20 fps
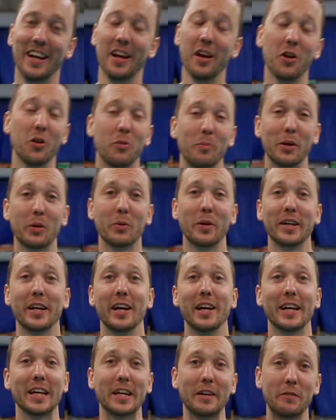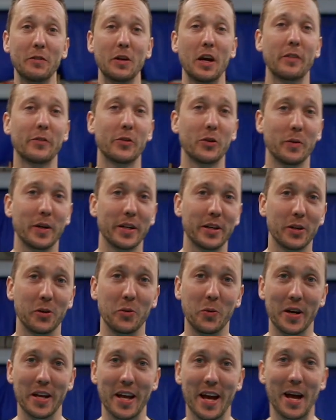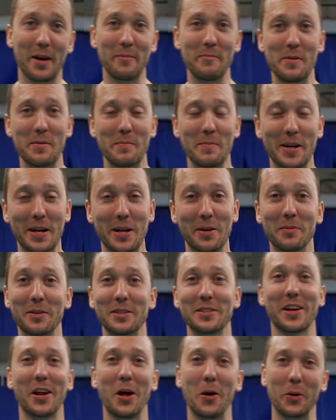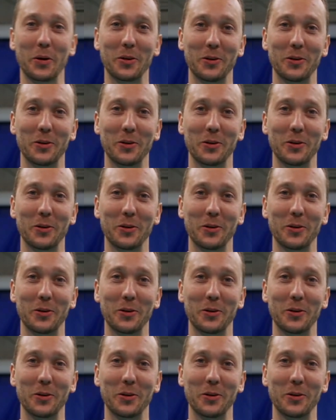Oh, by the way, if you have no idea who I am, my name is Lauri